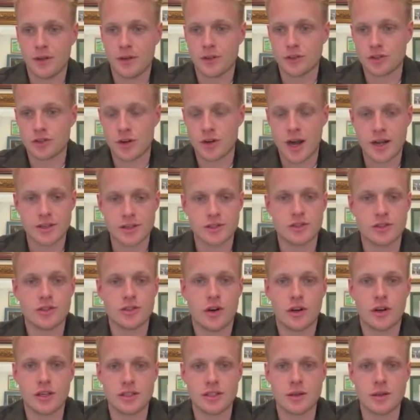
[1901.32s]
trainers and
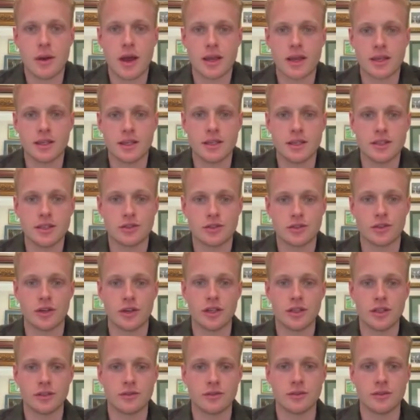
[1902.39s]
jockeys are making
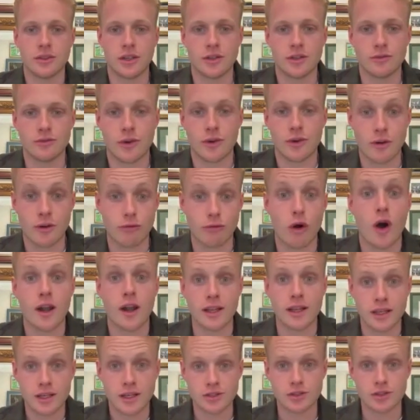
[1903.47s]
history and
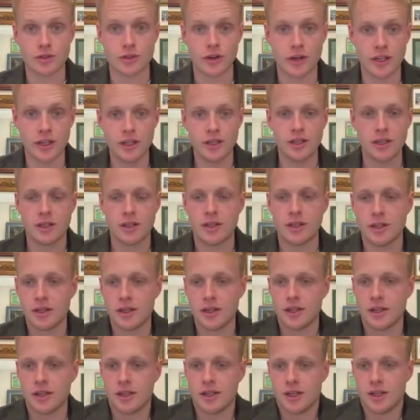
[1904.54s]
rewriting history,
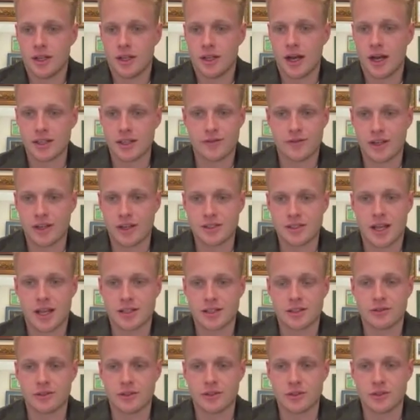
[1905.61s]
it's
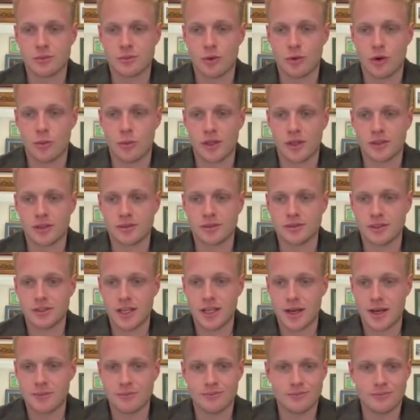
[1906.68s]
fantastic for the sport. But
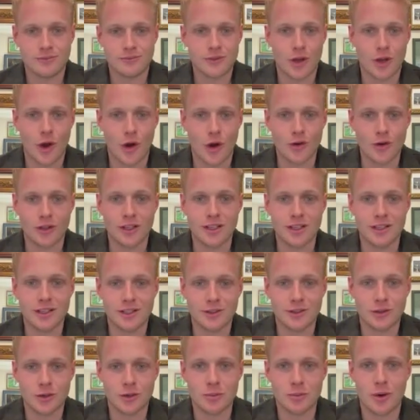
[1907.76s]
yeah, totally in
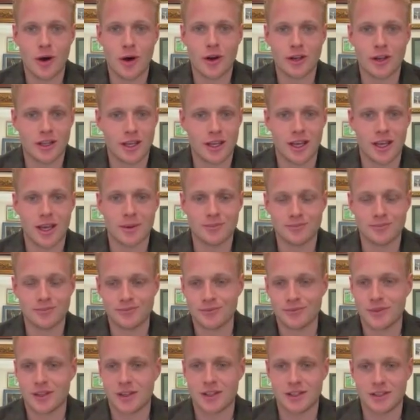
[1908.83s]
the Dubai camp.
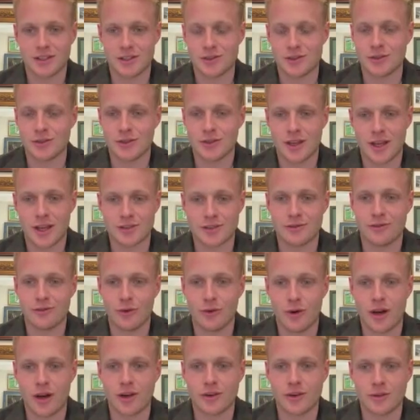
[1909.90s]
I think
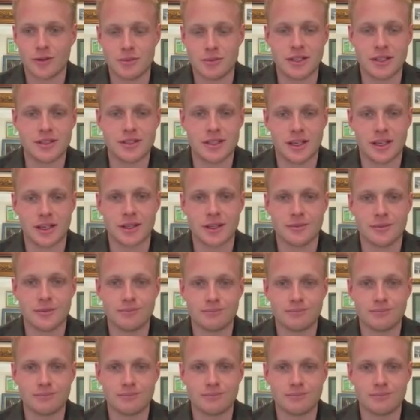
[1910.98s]
2,400 big tick.